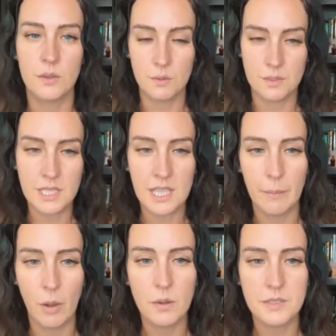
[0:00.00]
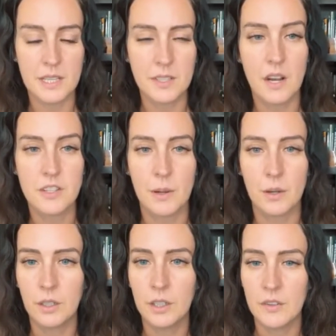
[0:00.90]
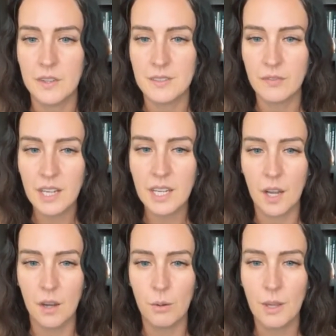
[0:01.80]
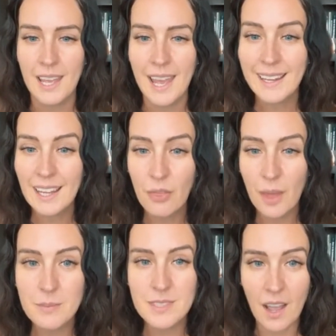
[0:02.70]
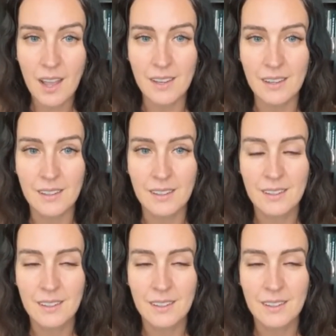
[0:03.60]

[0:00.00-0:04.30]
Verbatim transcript: or those DMOs that I talked about earlier in this video and get them done.